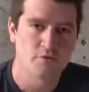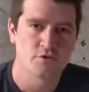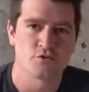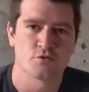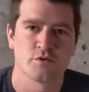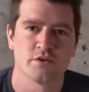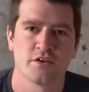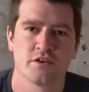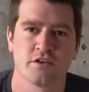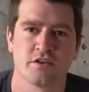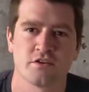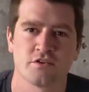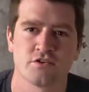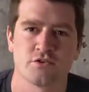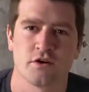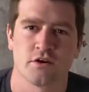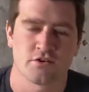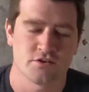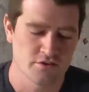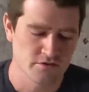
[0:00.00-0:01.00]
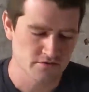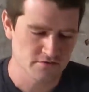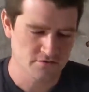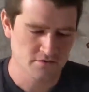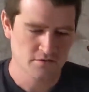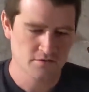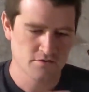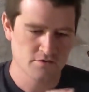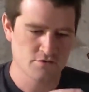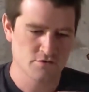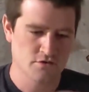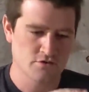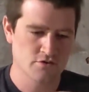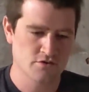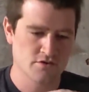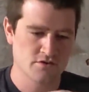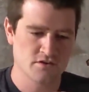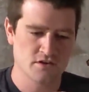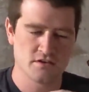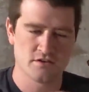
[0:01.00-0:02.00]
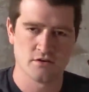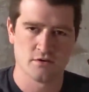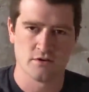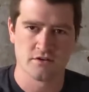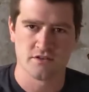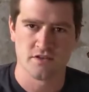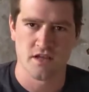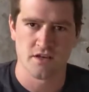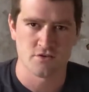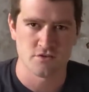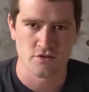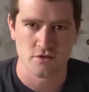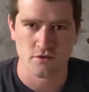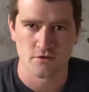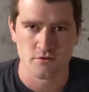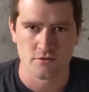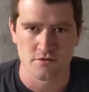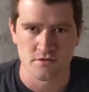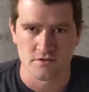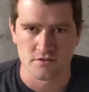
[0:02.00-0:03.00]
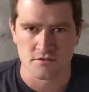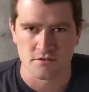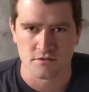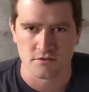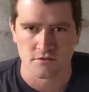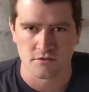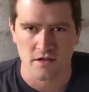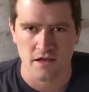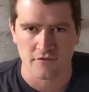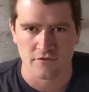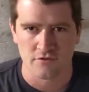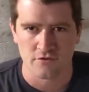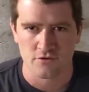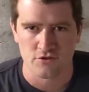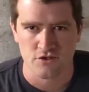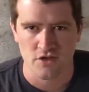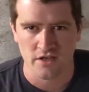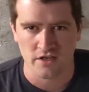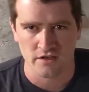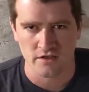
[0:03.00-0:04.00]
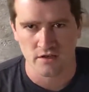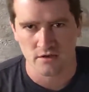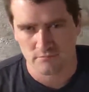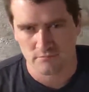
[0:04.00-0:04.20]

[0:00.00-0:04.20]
I'm just reading the instructions. The instructions say don't attach the hose until after you shake it